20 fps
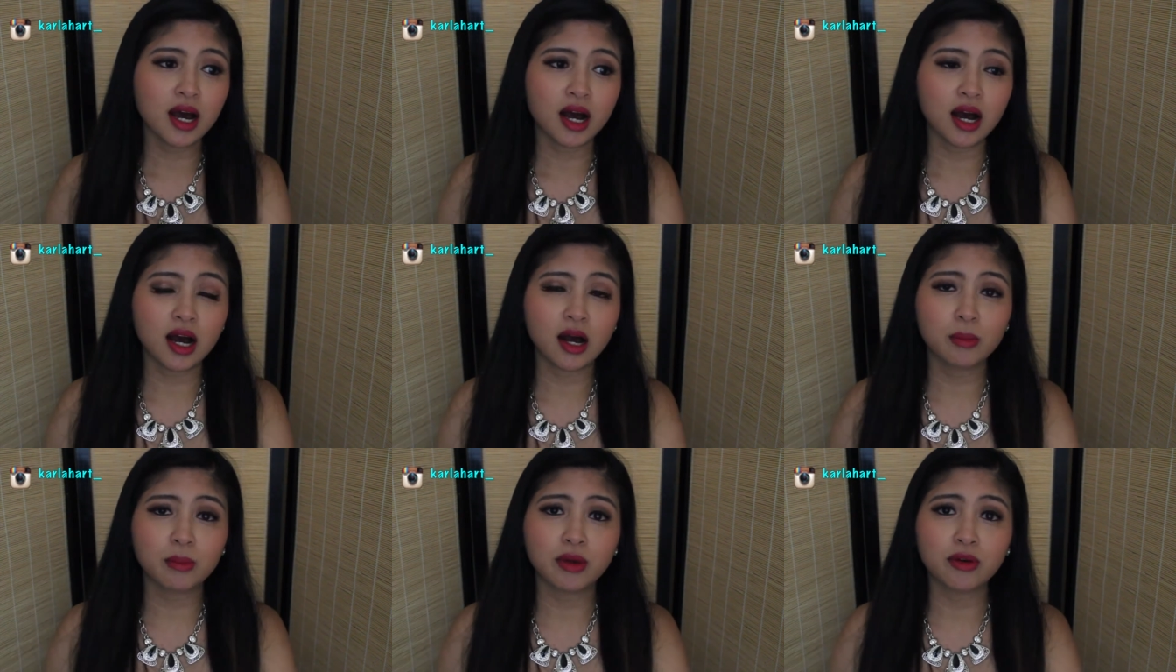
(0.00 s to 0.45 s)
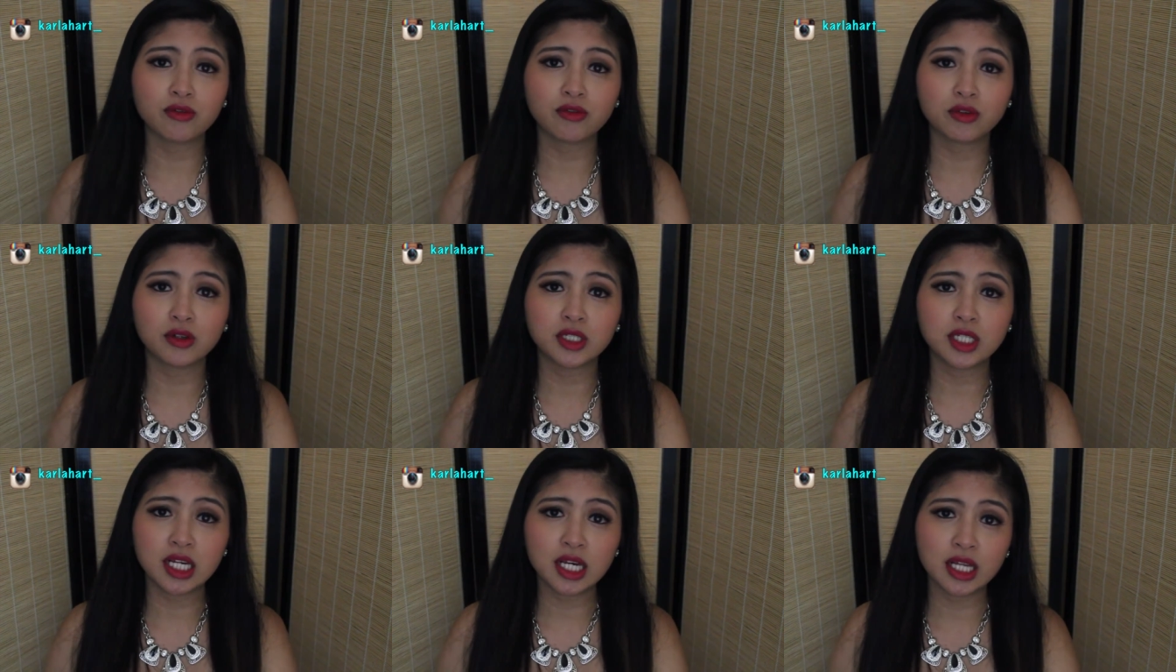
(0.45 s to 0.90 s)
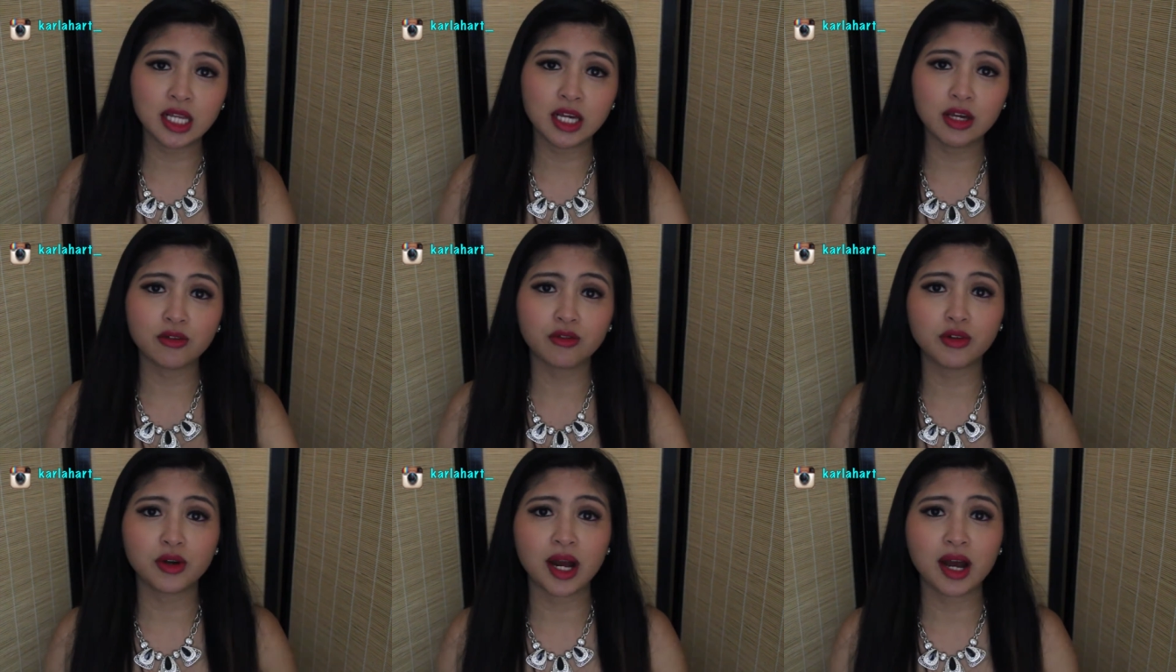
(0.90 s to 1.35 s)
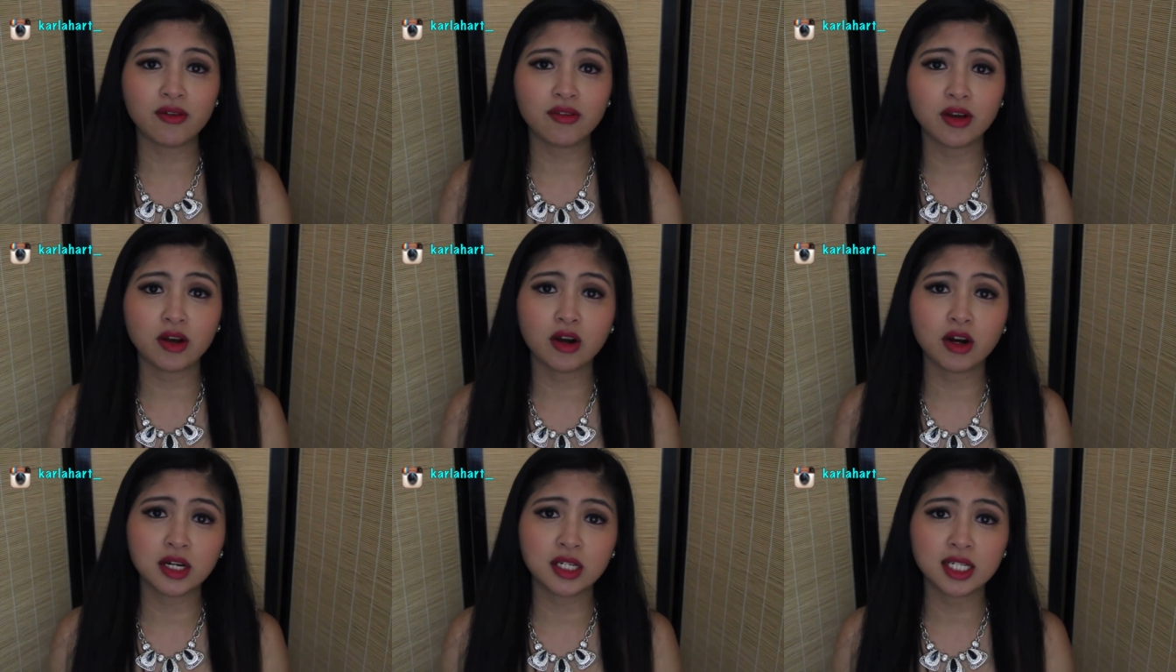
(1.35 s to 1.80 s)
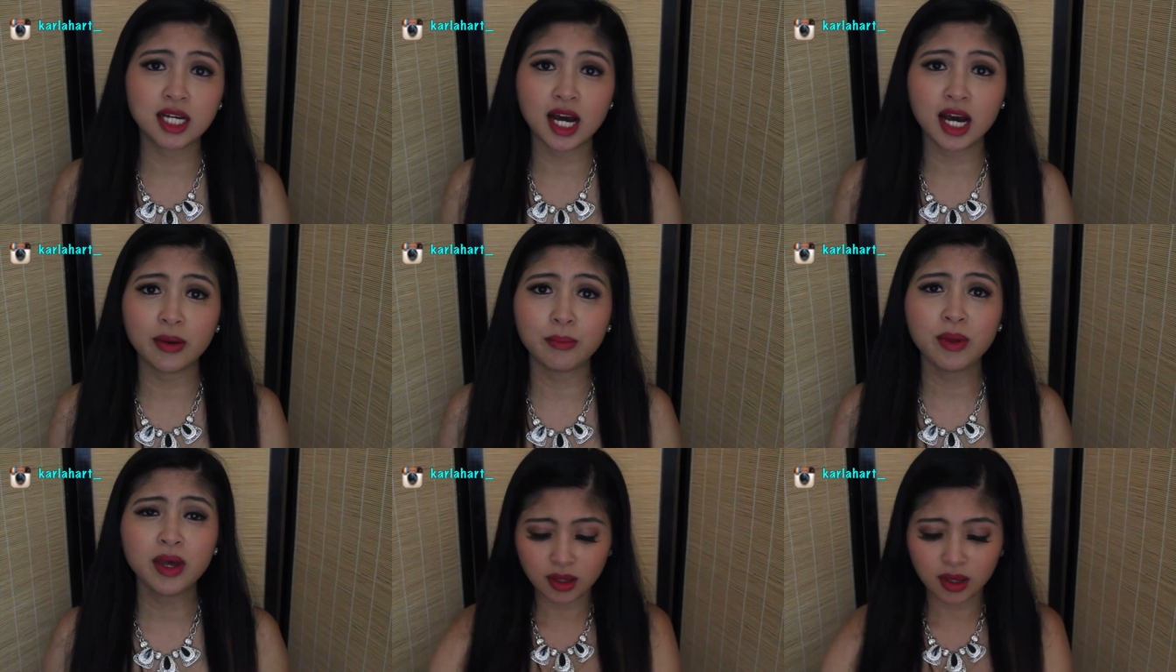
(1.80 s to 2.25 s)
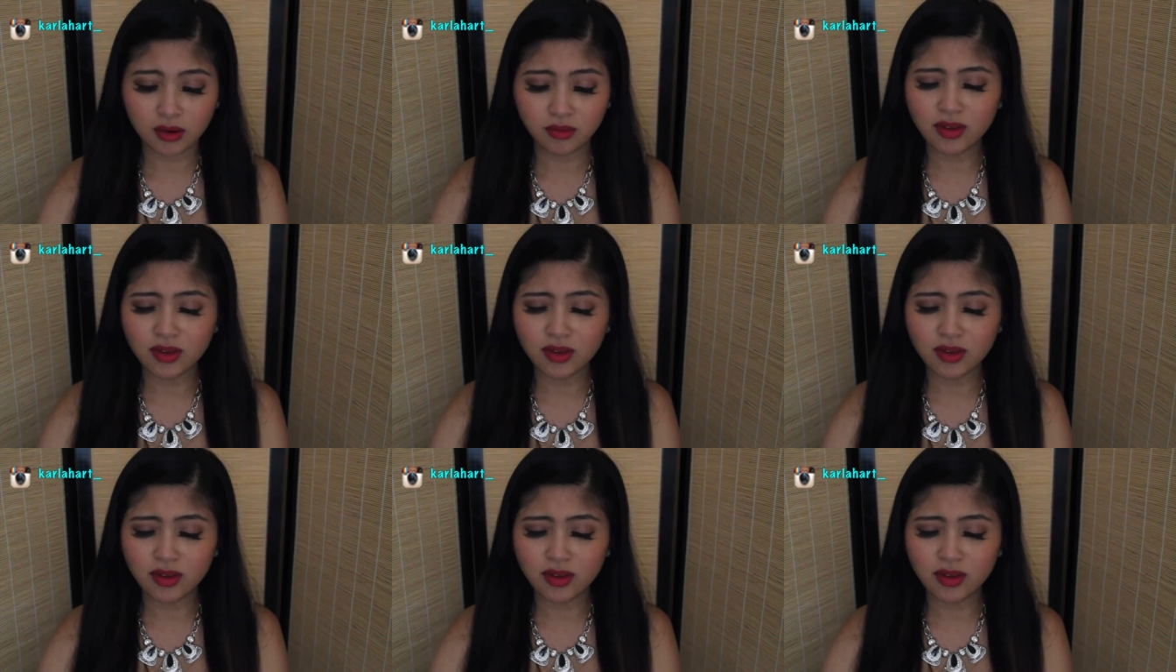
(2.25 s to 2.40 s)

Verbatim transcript: um, if they're teething, if you're having a hard time.